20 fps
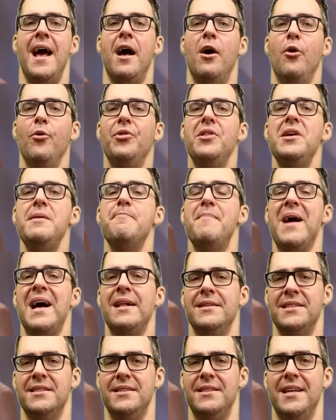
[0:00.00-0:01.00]
a healthy
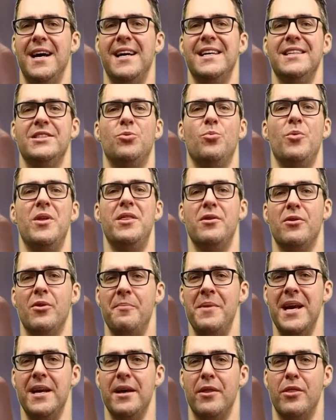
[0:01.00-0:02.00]
balanced diet with your
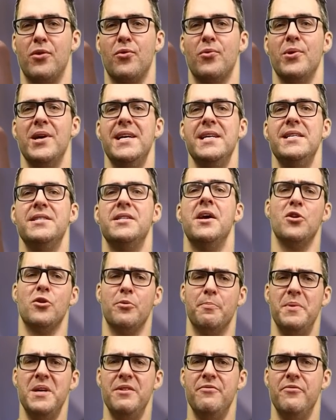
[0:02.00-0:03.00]
omega-3s,
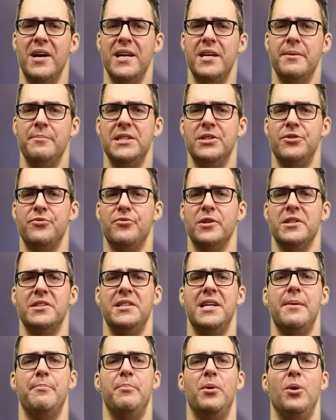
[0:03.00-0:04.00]
your B vitamins, for
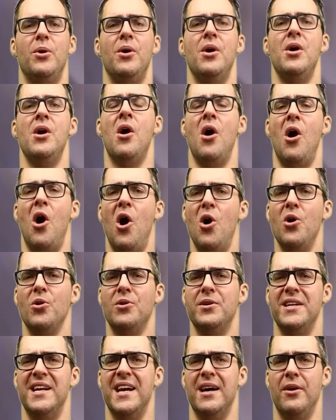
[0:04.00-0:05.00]
example,
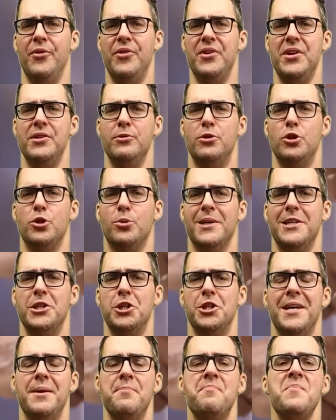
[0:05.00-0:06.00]
all good healthy
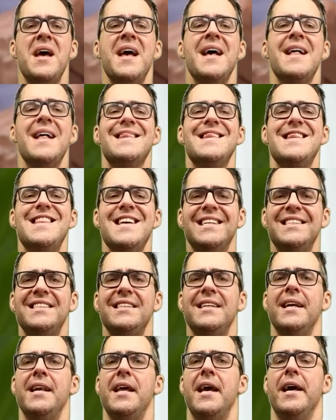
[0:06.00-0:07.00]
nutrition.
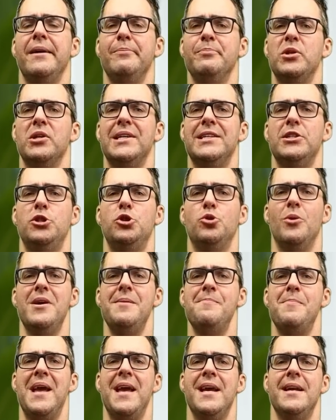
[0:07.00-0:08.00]
This can help the
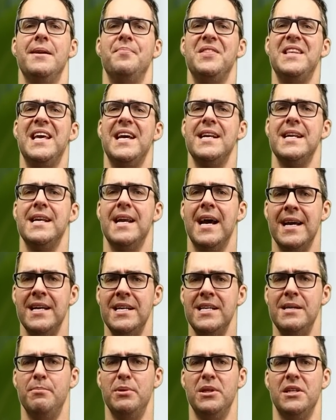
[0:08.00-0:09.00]
joint pain get
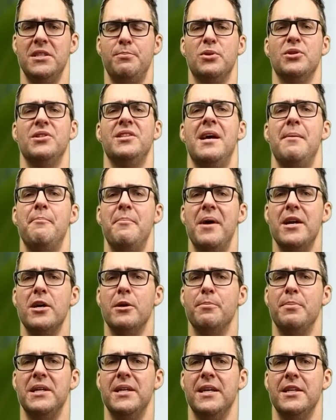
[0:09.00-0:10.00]
90 plus percent
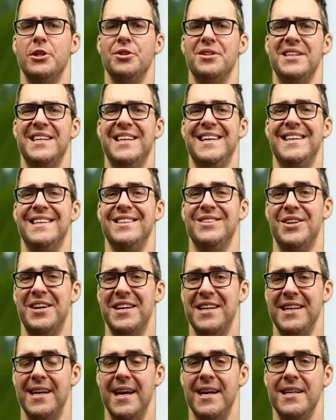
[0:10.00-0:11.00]
better potentially in a
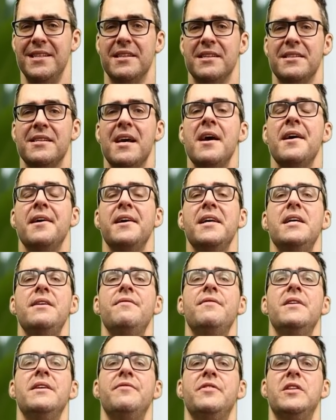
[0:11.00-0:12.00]
lot of cases
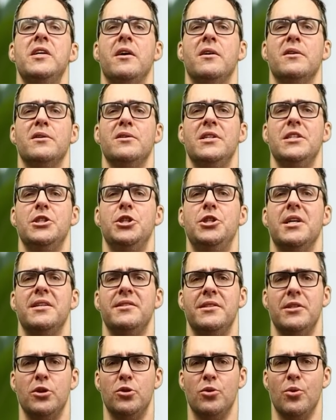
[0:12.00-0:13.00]
even if the cartilage
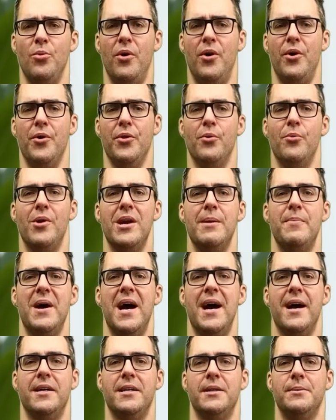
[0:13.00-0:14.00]
doesn't grow all the way
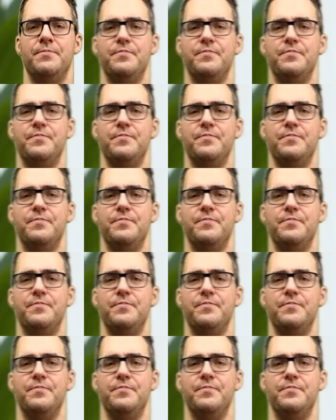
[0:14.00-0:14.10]
back.